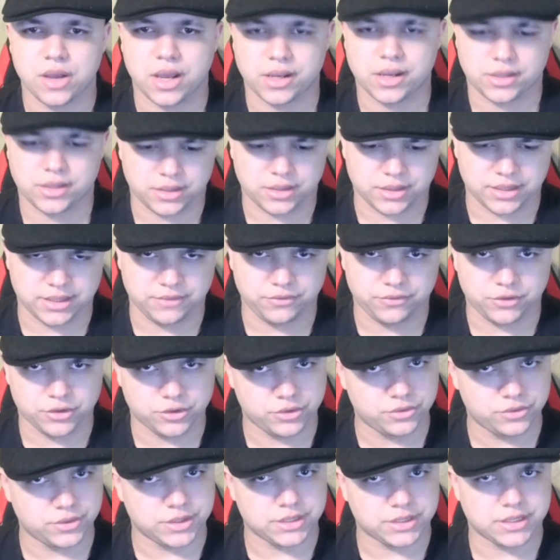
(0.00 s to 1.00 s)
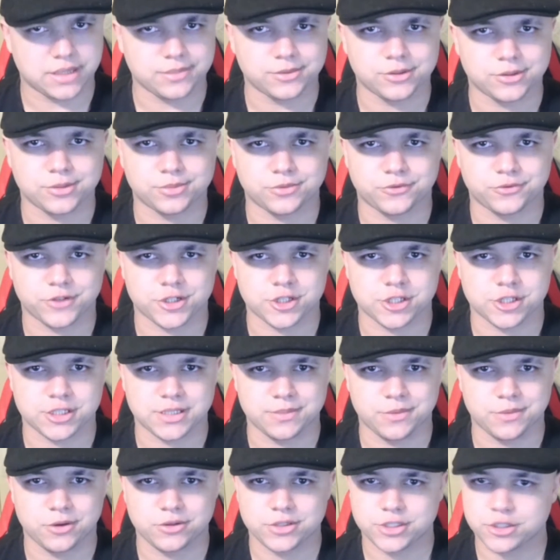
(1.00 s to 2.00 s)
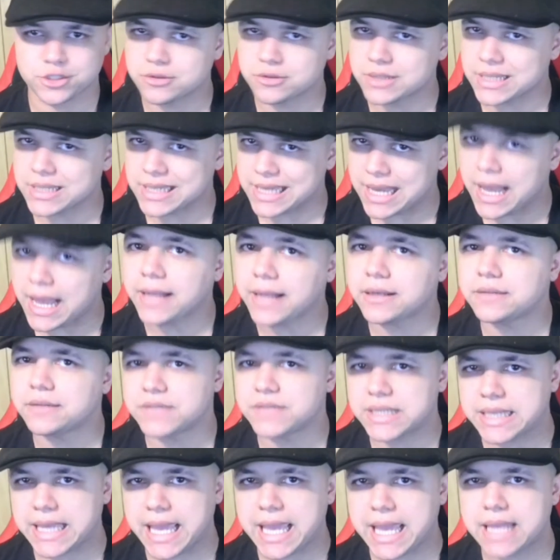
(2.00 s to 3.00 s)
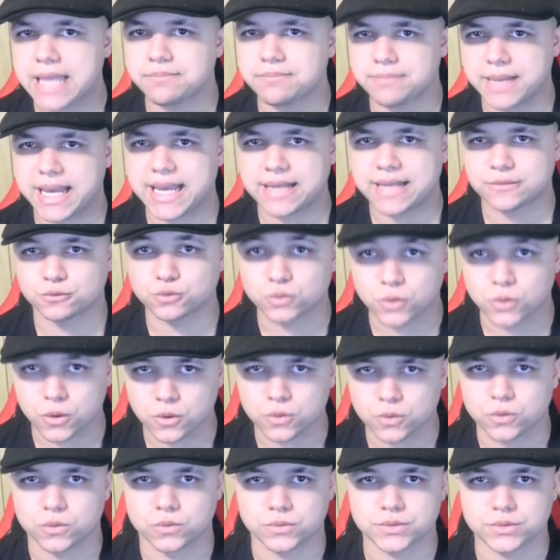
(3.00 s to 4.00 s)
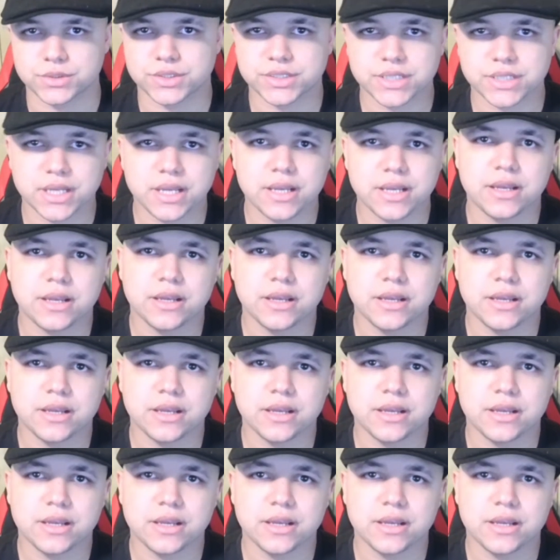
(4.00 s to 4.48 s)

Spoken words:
if you're using double your proficiency bonus, you can kind of negate bad rolls,